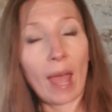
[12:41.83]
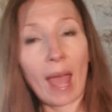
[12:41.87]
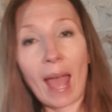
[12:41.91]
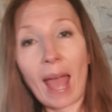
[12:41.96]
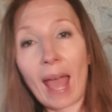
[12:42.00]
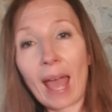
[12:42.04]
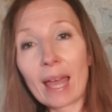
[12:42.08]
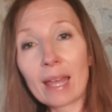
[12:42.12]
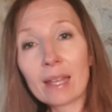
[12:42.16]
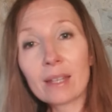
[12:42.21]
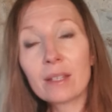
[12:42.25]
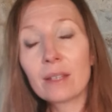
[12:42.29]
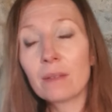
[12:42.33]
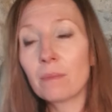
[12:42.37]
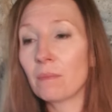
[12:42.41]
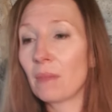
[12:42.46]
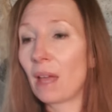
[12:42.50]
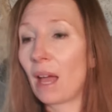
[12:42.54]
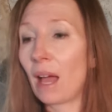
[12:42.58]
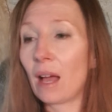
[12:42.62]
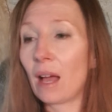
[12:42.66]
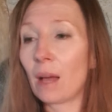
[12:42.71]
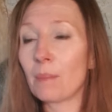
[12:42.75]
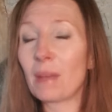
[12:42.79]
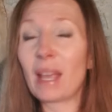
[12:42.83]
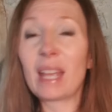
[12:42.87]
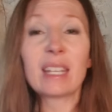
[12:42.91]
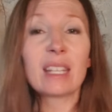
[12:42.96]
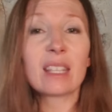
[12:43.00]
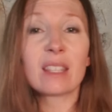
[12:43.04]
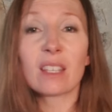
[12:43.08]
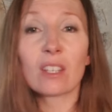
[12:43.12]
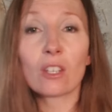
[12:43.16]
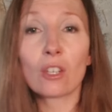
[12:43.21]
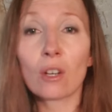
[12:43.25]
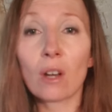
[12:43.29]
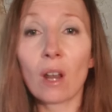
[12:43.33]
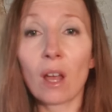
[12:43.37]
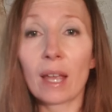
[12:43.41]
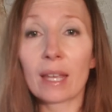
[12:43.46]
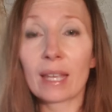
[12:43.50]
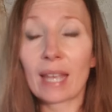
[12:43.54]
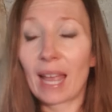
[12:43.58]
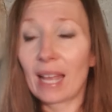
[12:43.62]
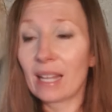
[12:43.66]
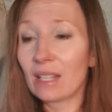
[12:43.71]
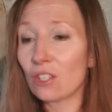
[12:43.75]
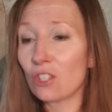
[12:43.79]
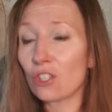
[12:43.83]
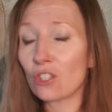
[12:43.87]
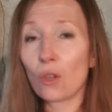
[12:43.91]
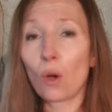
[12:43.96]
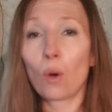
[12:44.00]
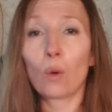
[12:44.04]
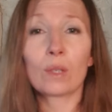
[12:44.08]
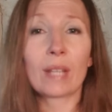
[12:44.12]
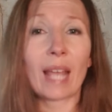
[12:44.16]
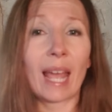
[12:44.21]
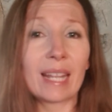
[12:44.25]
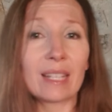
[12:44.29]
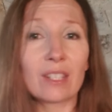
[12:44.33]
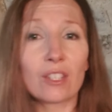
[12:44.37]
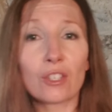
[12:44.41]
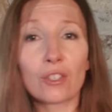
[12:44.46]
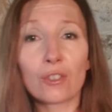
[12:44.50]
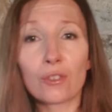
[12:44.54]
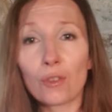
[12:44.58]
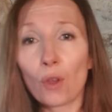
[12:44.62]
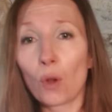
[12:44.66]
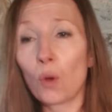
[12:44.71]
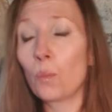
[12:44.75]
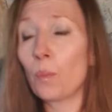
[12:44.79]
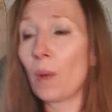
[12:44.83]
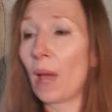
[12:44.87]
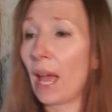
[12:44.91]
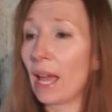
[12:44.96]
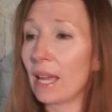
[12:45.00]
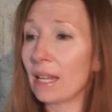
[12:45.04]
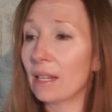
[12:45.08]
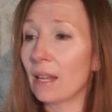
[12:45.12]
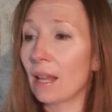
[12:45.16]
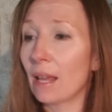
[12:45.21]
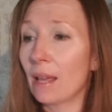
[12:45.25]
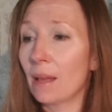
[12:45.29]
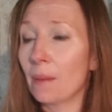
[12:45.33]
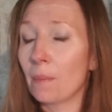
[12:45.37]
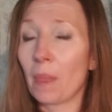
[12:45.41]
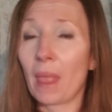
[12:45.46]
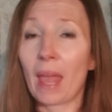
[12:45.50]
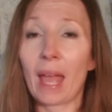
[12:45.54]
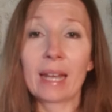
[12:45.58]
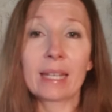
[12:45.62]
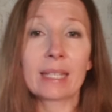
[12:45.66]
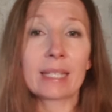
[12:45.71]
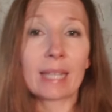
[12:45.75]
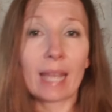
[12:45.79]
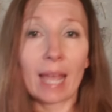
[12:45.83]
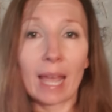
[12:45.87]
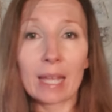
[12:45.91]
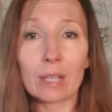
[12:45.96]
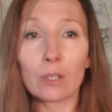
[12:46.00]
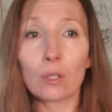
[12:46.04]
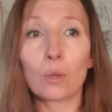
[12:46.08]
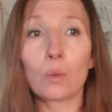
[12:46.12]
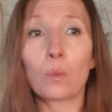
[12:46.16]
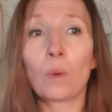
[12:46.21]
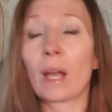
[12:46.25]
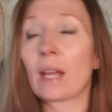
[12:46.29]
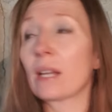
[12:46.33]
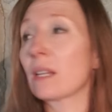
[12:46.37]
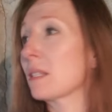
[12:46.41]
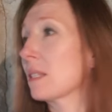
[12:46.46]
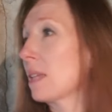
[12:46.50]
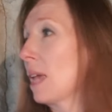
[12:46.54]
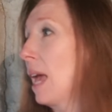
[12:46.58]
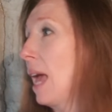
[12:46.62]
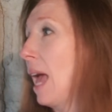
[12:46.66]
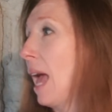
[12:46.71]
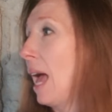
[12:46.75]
add anything you like, add salt, add soap, add candle wax,